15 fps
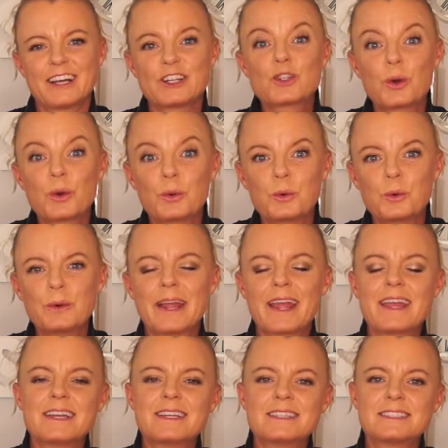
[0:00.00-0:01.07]
tool,
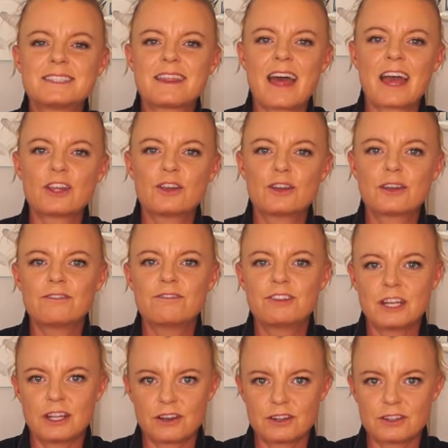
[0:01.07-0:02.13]
is that you can
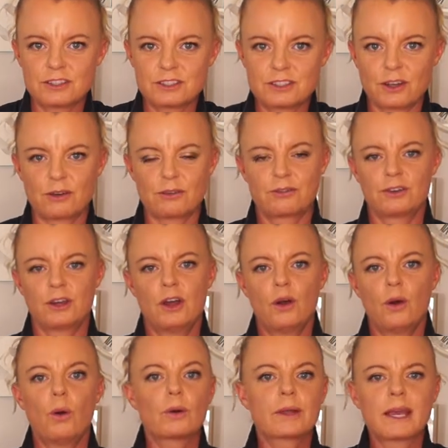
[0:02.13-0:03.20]
video yourself
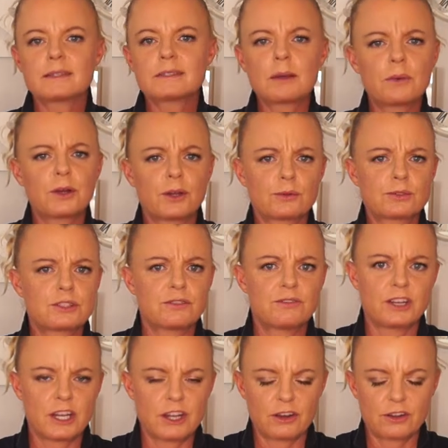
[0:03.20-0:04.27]
or get someone else to
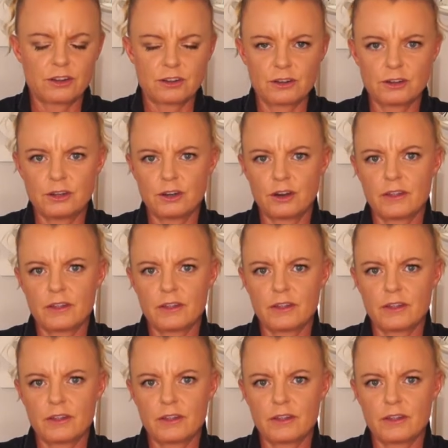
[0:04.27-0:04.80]
video you.